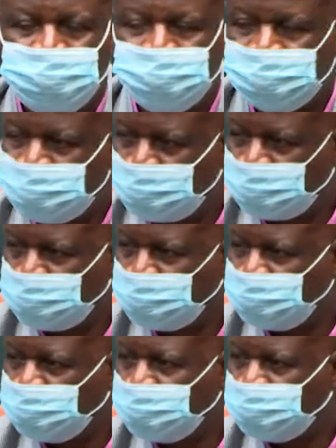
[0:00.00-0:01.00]
They
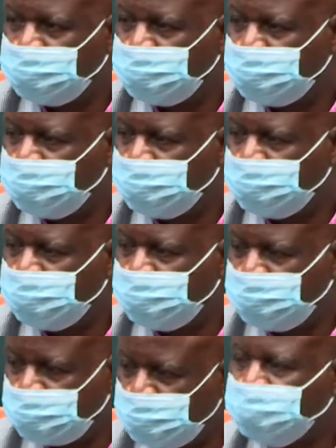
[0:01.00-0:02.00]
have to
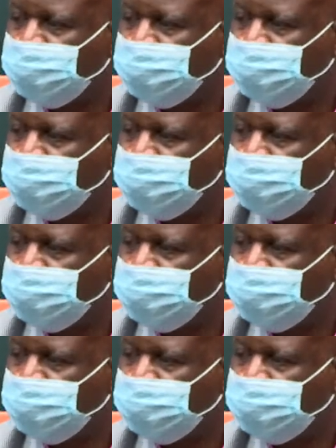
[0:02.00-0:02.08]
do